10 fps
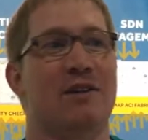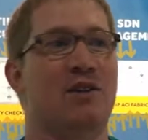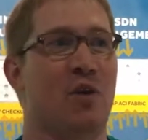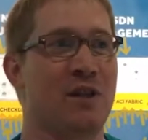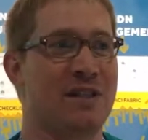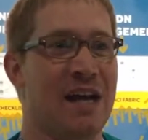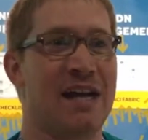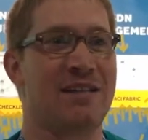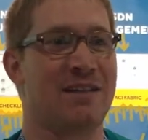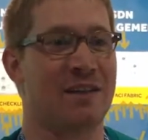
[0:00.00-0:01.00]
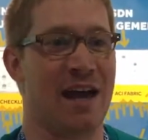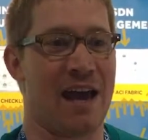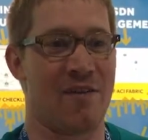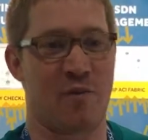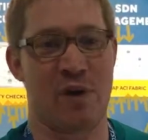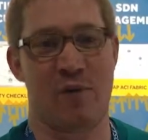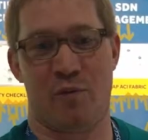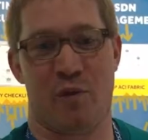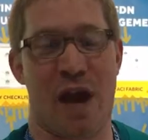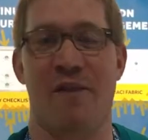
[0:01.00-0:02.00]
So it's nice to have
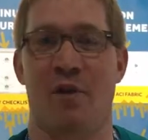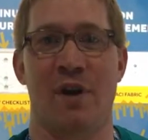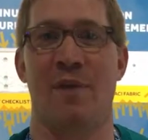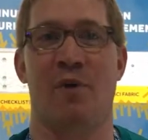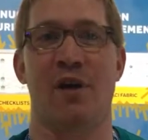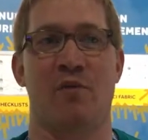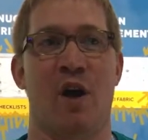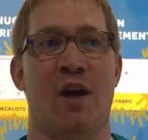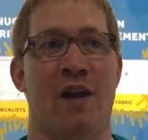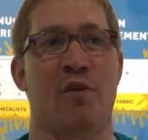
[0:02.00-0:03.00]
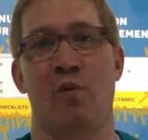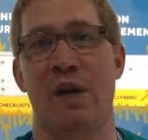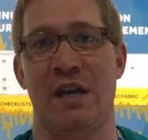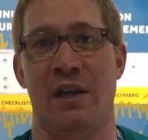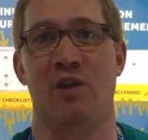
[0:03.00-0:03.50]
our NetBrain run every week.